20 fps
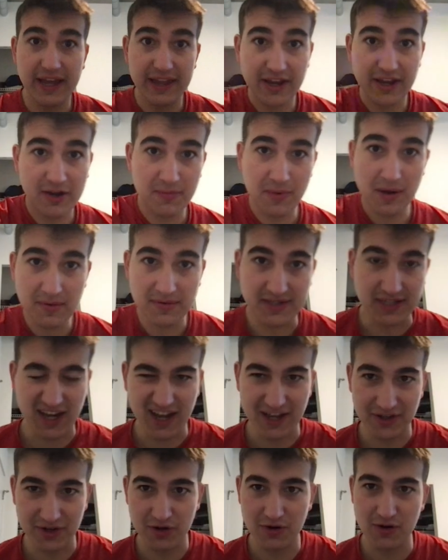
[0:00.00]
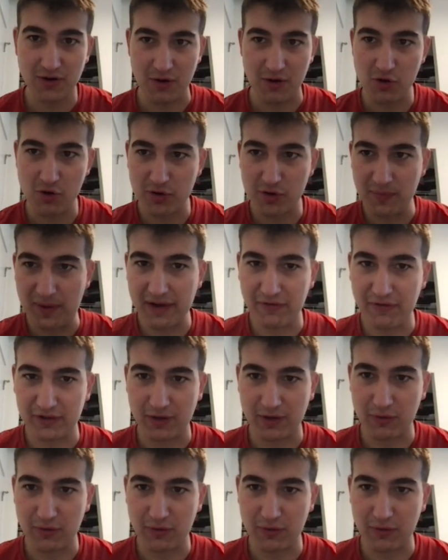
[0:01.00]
there, my name is Alejandro, and welcome back for day